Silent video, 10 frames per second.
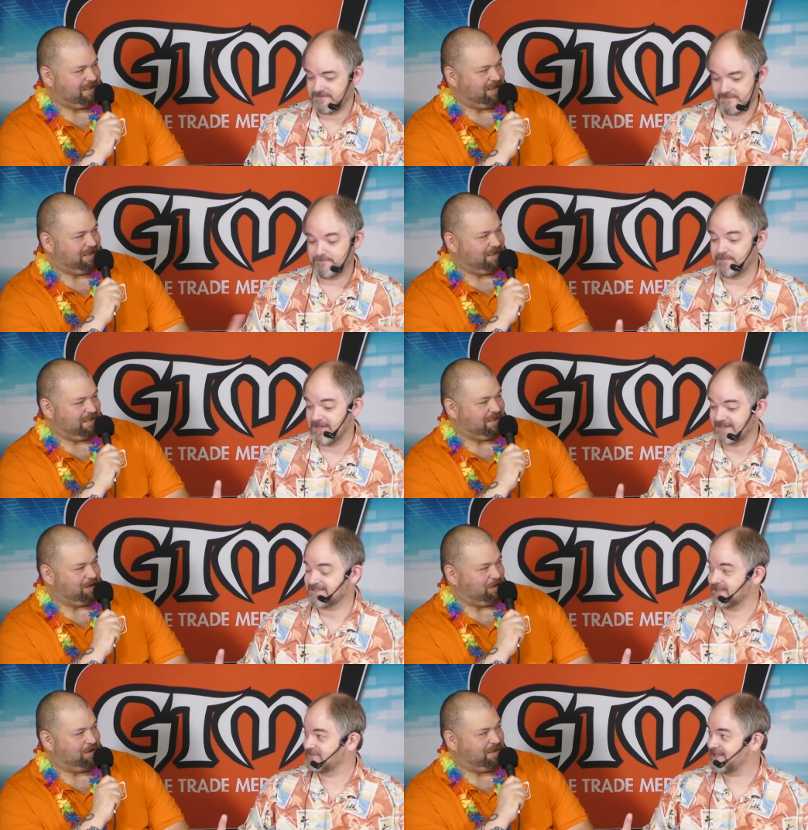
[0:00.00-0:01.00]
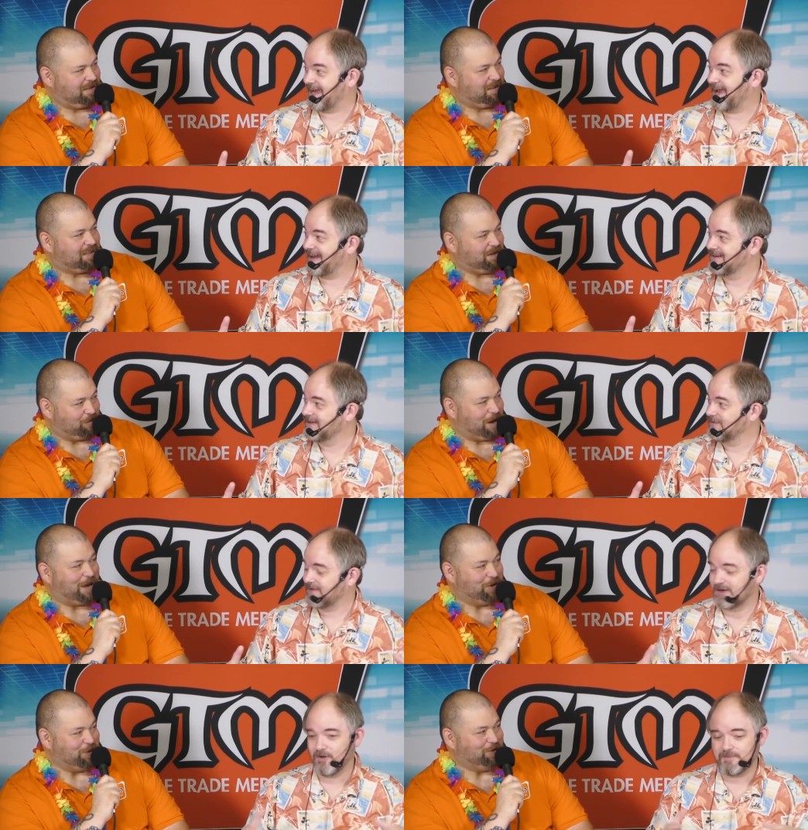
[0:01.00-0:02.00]
Speaker 1: the big stuffed cat. Ragu. We've
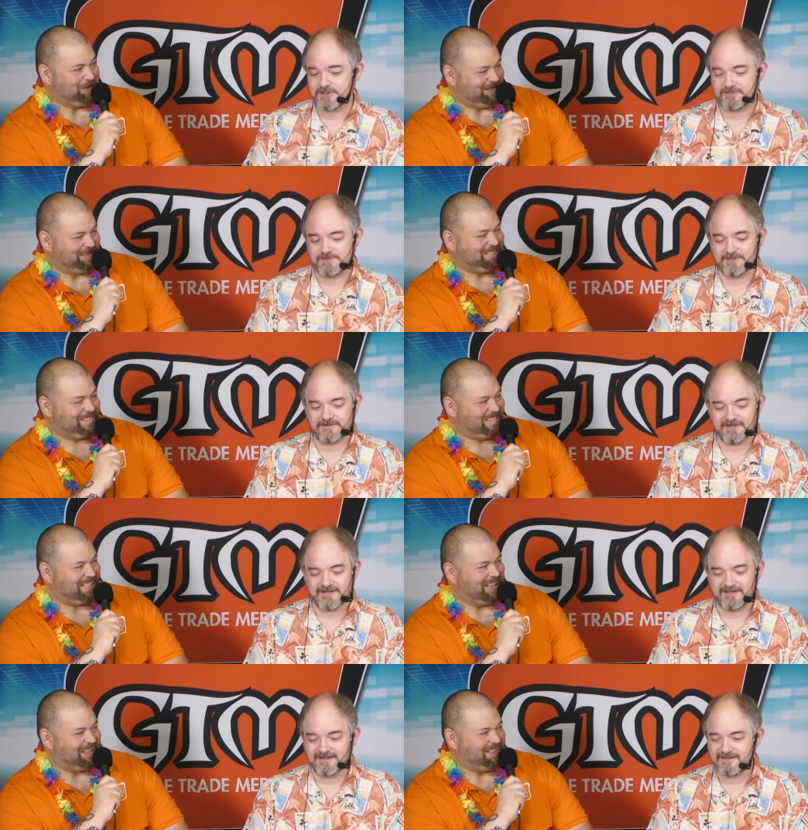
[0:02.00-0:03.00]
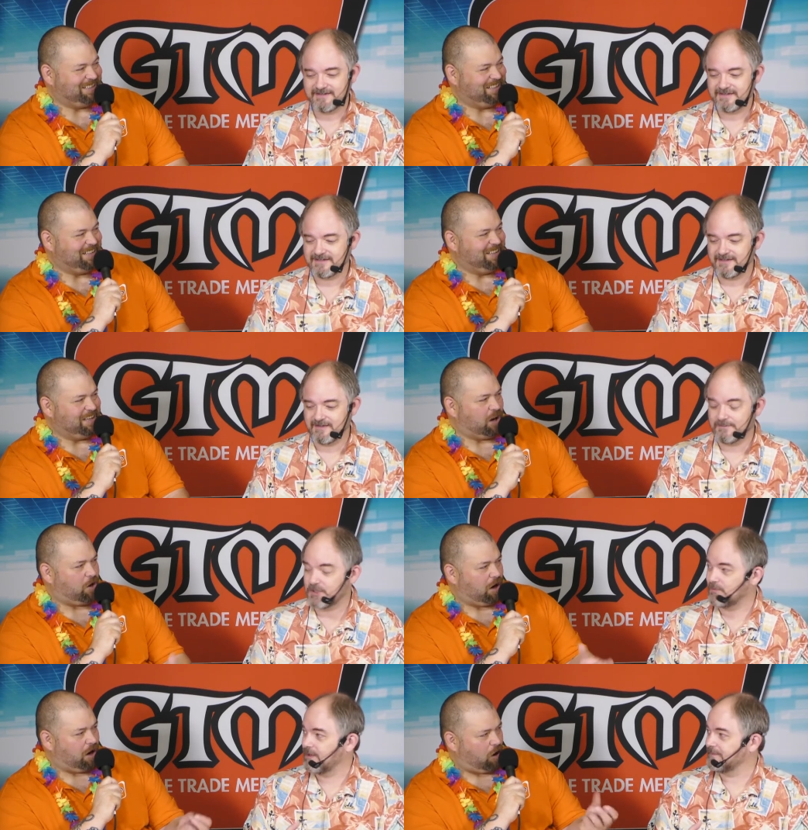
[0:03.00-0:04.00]
got a whole bunch of other. Uh, uh,
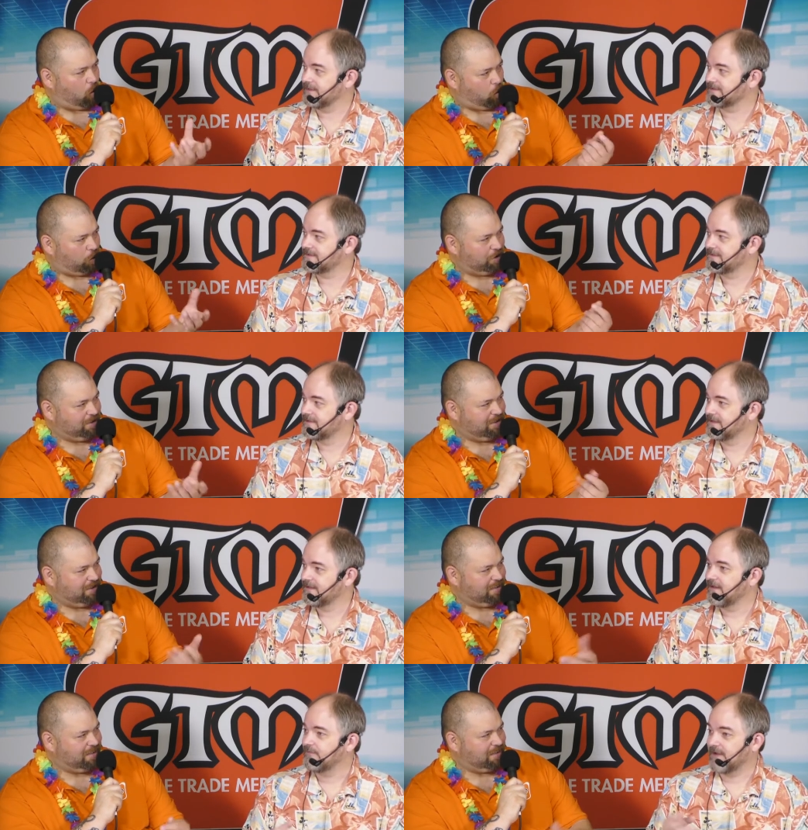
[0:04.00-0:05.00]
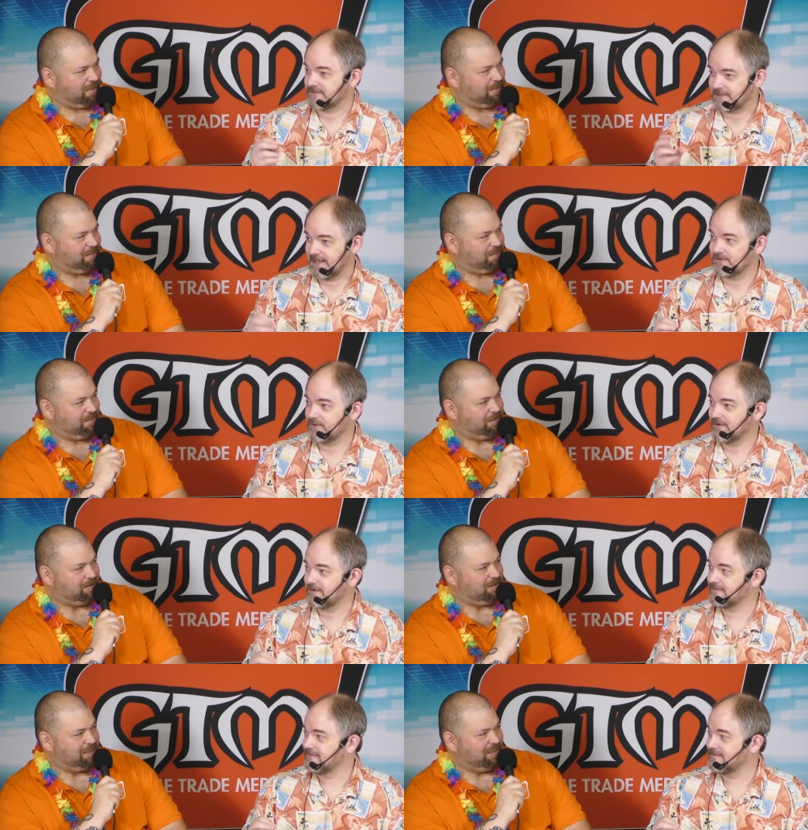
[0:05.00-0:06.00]
murder weapons. A horn. We got the uh, clown
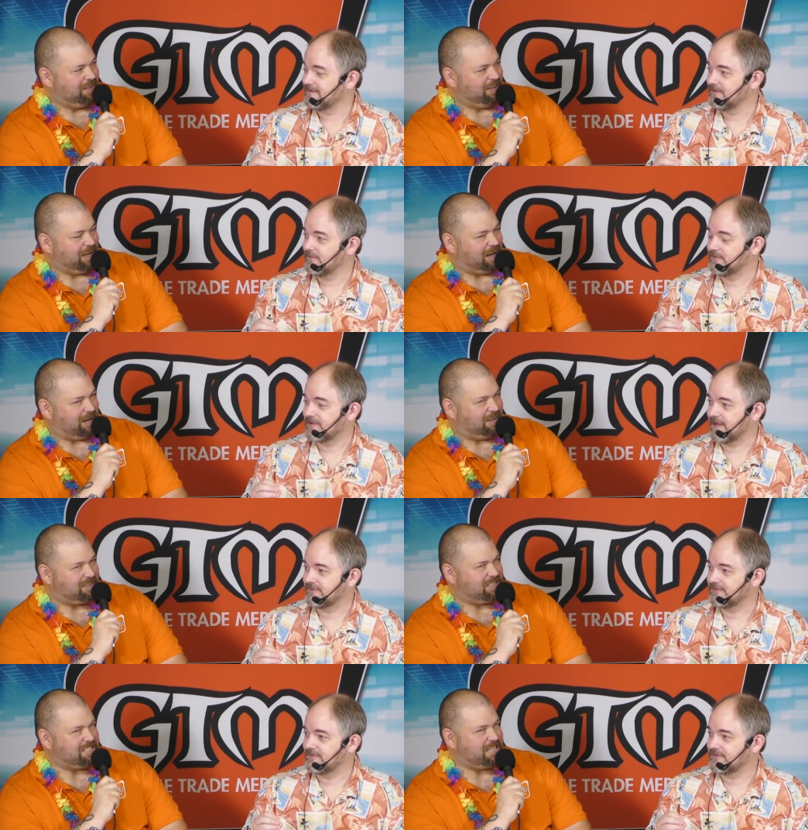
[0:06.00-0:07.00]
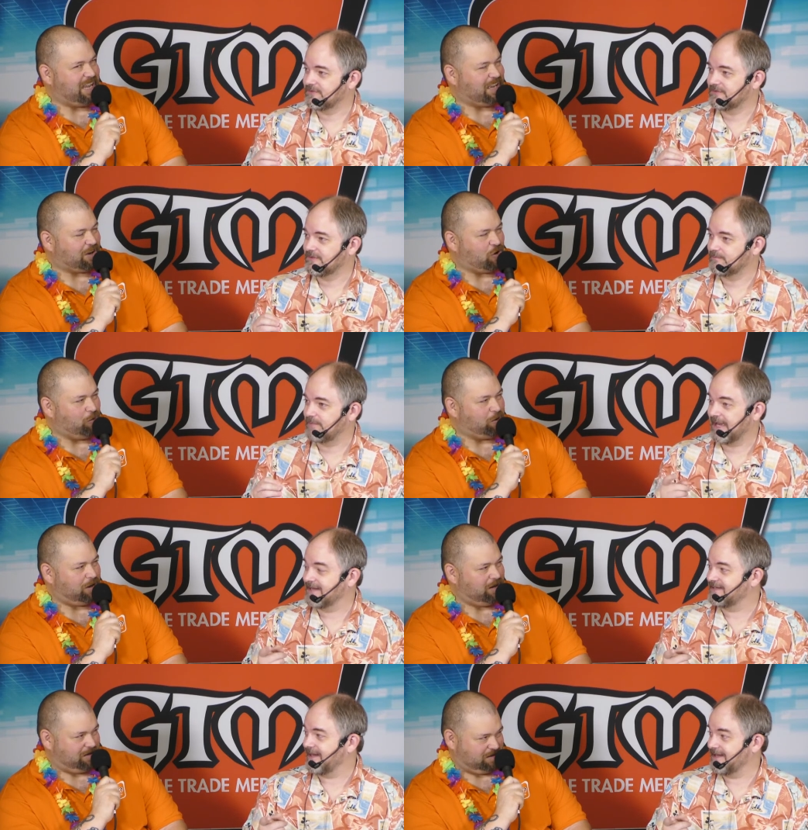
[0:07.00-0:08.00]
horn. Uh, we got snake, a the cobra.
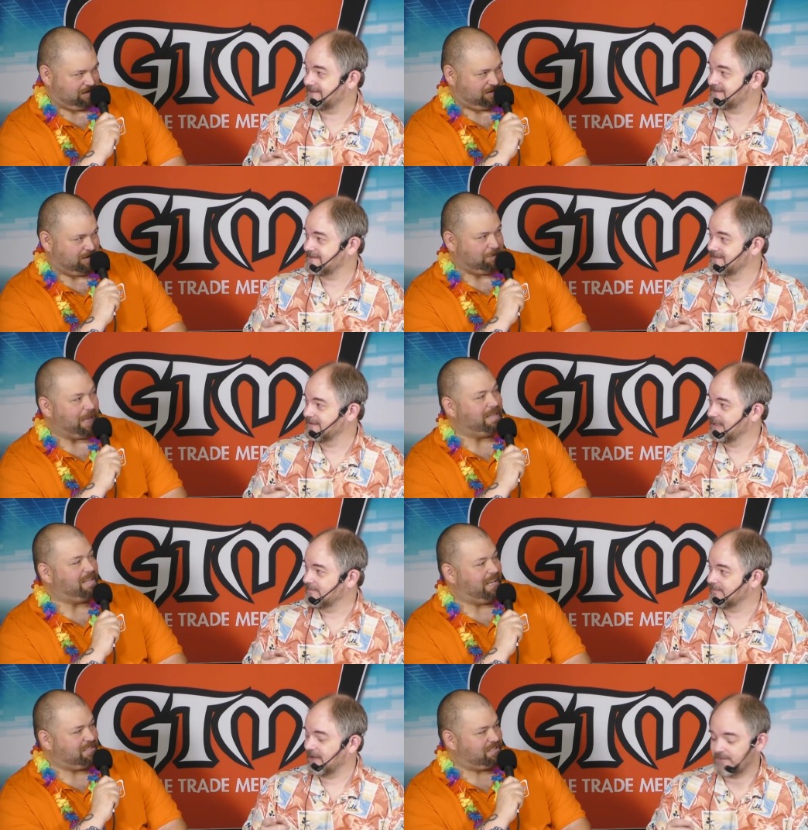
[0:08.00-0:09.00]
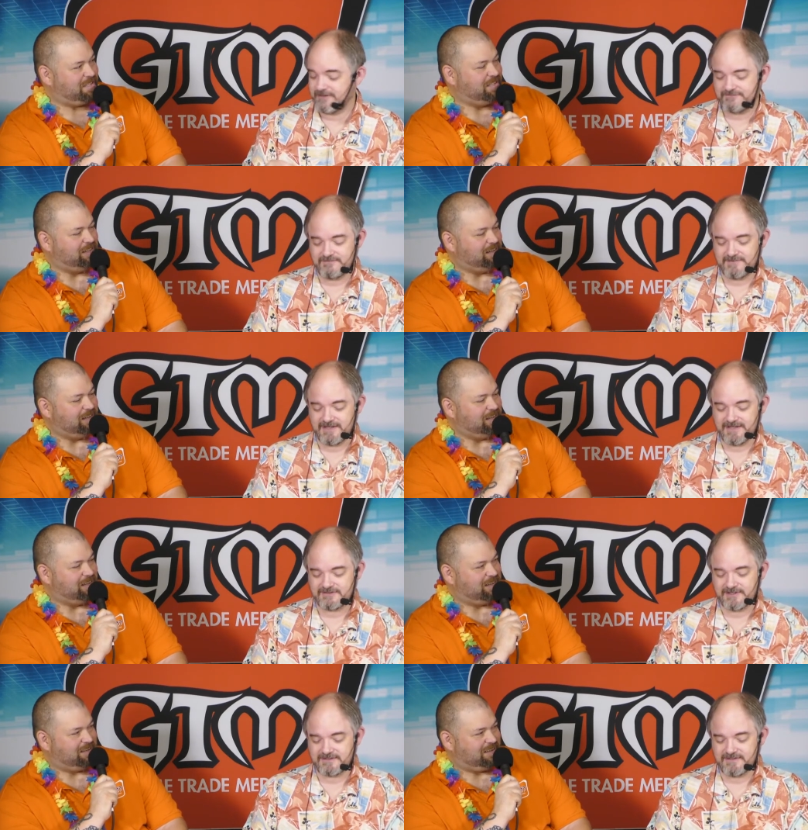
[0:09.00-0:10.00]
Bad dates. Bad dates. My wife uh,
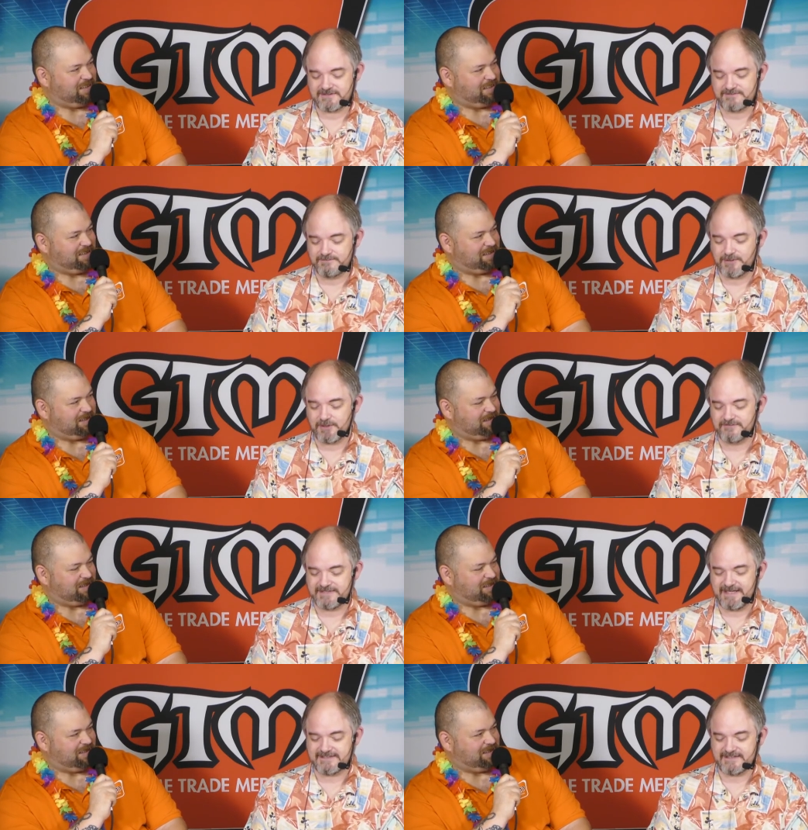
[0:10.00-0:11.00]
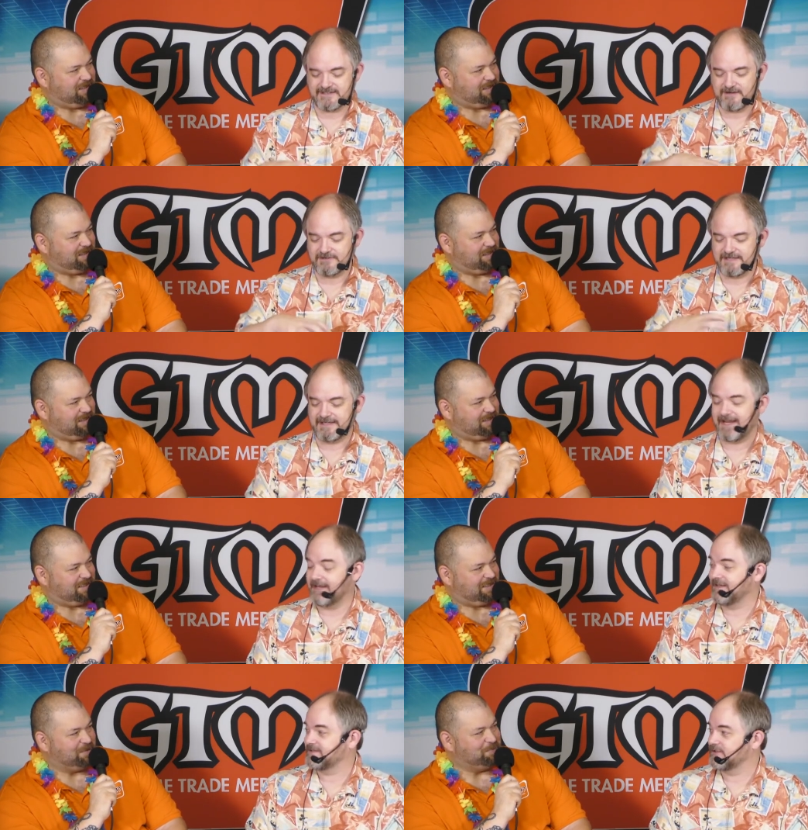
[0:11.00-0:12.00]
took this bowl of dates and covered it in
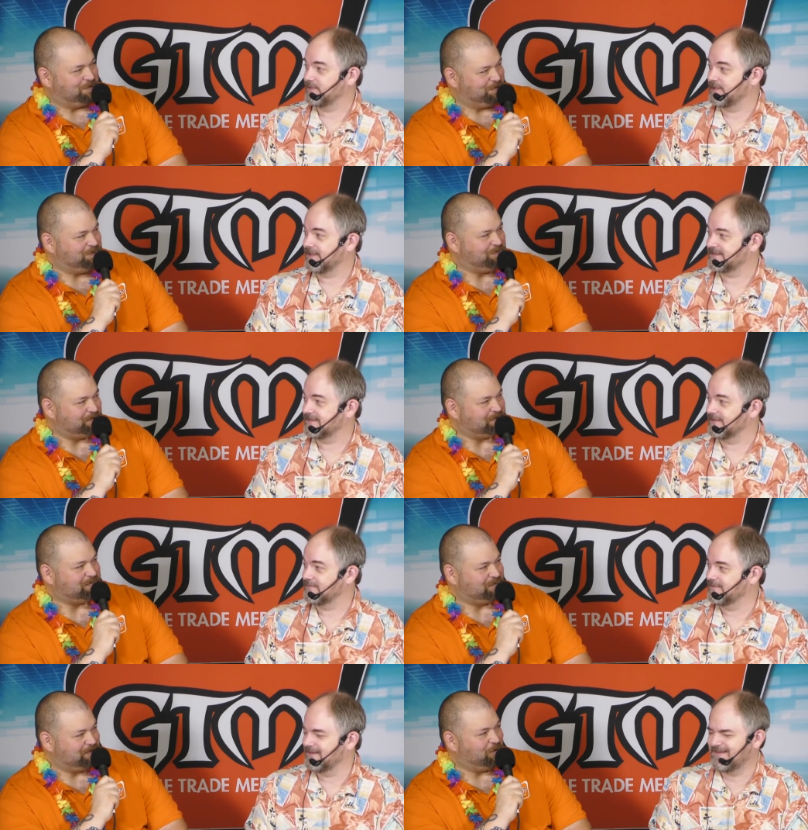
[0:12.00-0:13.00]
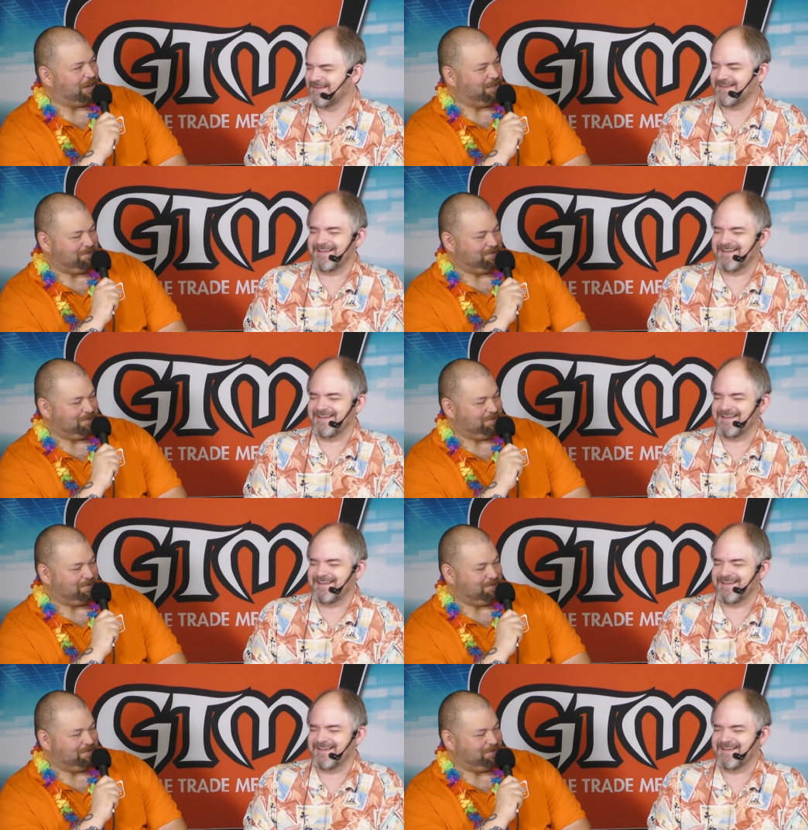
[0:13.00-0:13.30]
candy so mm-hmm. nobody could steal them. Right.